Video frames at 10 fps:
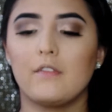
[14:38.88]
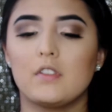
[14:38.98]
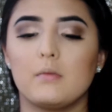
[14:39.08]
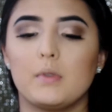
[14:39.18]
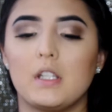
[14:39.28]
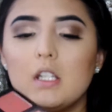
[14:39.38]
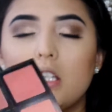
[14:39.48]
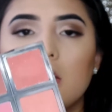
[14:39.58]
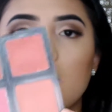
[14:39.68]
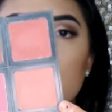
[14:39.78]
have to
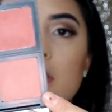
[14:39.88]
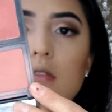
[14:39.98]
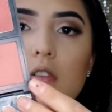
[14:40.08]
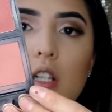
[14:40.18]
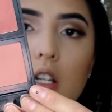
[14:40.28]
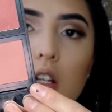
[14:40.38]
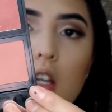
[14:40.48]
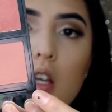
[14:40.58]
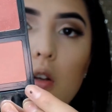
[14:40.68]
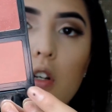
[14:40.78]
be, no, this one right here
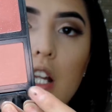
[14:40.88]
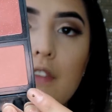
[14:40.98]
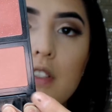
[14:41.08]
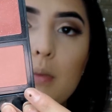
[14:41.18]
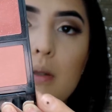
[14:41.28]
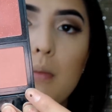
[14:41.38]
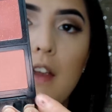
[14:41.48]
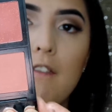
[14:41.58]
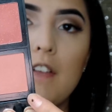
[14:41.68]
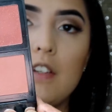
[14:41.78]
would have to be
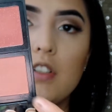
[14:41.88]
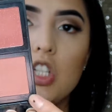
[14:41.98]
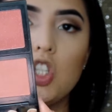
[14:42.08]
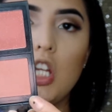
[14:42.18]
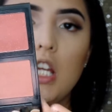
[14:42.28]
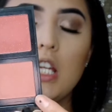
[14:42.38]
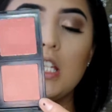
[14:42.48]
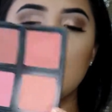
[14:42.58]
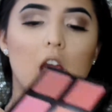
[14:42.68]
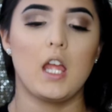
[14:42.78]
my favorite
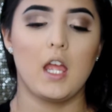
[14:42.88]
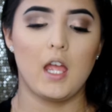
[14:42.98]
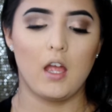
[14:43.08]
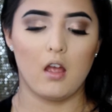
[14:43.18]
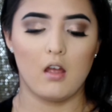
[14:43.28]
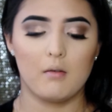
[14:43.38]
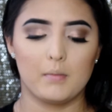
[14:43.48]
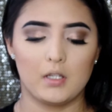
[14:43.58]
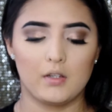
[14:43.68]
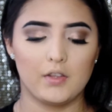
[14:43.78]
shade.
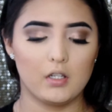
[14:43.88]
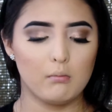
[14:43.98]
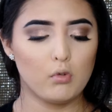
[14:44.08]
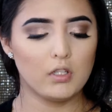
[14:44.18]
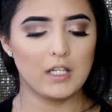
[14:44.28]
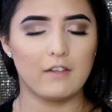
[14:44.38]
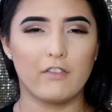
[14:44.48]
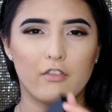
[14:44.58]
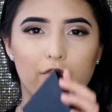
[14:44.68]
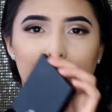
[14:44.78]
They're more like
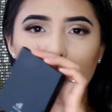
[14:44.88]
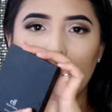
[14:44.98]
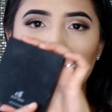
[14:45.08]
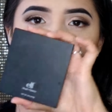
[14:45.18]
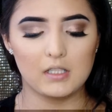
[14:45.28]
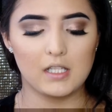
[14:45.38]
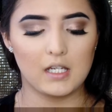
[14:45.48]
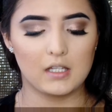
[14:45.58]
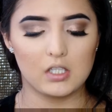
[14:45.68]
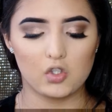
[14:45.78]
for fall. I'm gonna
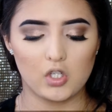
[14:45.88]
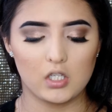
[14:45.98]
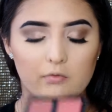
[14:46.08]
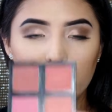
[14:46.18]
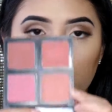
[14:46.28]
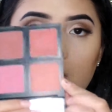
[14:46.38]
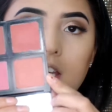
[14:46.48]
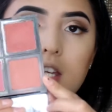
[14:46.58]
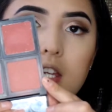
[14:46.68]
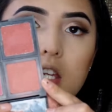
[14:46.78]
take this shade
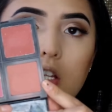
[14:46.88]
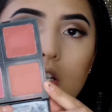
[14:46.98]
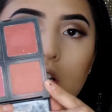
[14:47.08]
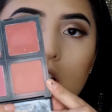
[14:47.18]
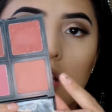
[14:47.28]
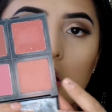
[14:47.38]
right here